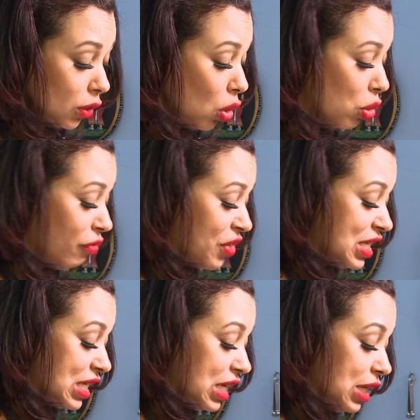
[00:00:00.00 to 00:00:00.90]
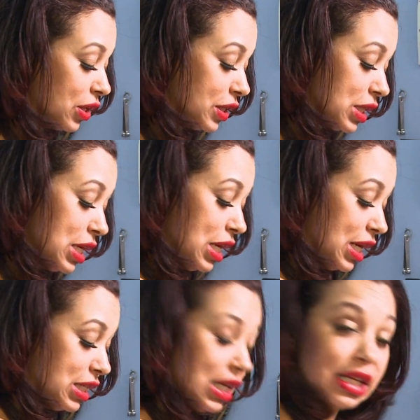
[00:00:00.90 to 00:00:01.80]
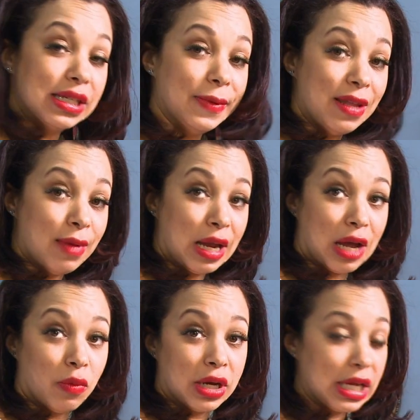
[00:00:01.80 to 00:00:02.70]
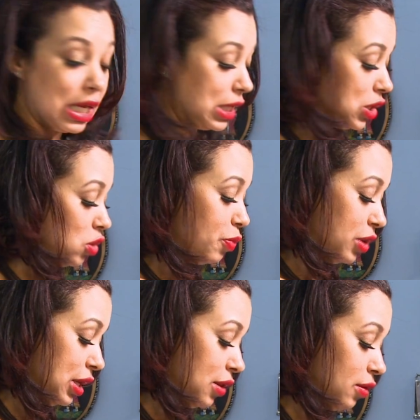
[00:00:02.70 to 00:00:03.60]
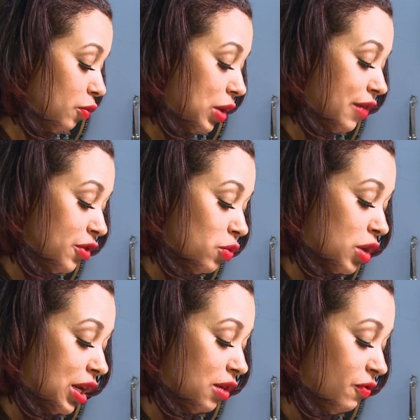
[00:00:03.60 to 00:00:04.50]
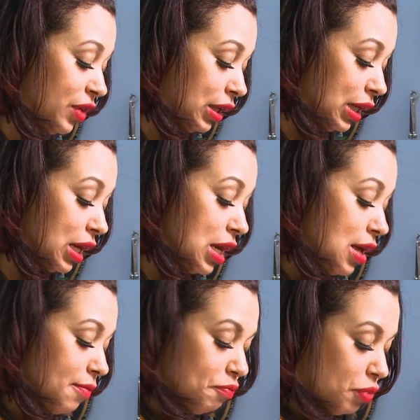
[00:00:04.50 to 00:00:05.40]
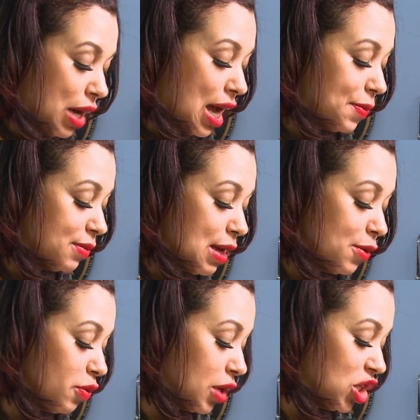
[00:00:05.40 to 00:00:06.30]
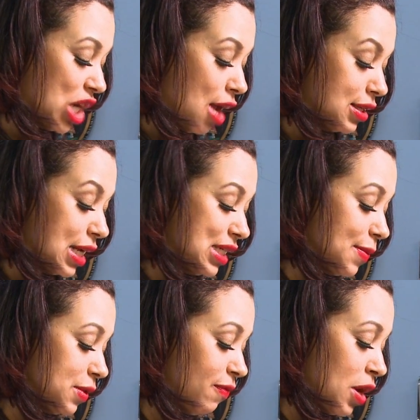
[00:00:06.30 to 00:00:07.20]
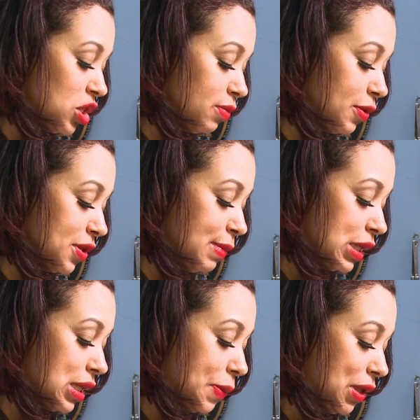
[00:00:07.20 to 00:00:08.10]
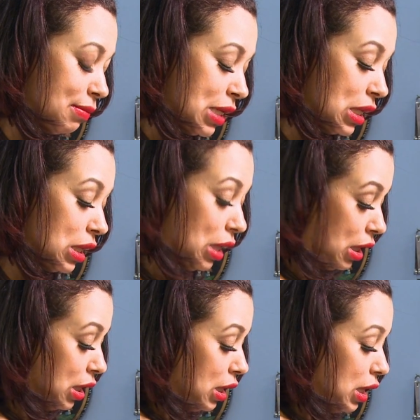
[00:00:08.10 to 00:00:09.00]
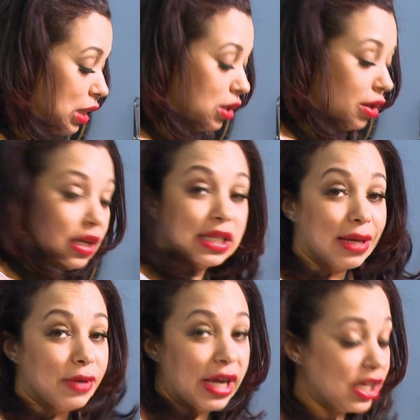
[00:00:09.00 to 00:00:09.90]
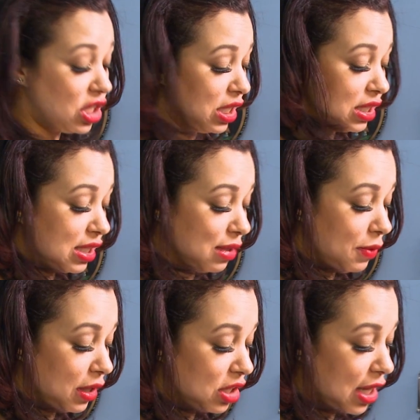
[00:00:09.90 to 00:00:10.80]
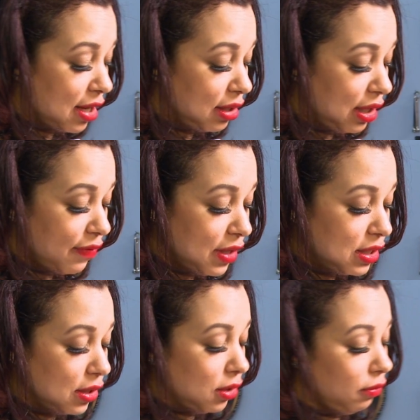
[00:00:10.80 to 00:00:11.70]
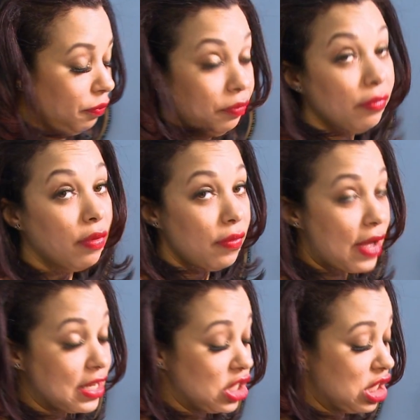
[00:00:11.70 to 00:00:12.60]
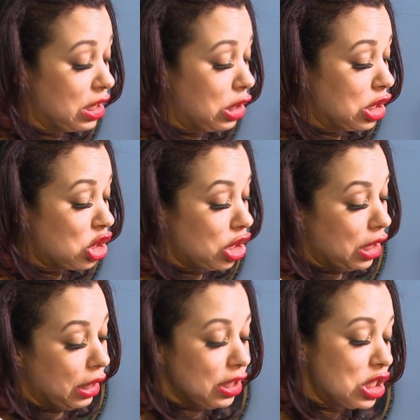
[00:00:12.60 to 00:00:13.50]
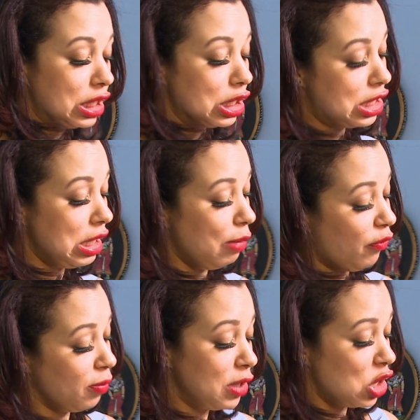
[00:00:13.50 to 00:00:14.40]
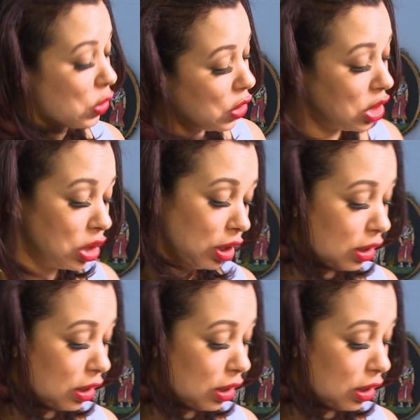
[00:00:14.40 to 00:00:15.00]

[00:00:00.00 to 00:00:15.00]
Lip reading: or fussy eaters into eating something they might not want to eat. So you put in whatever you want in your filling. Perhaps maybe you want to dice up some vegetables, mix it in with the meat. And anytime you add cheese to something, a child will love it. So that's just a little trick, just a little tip from the Cute Cook.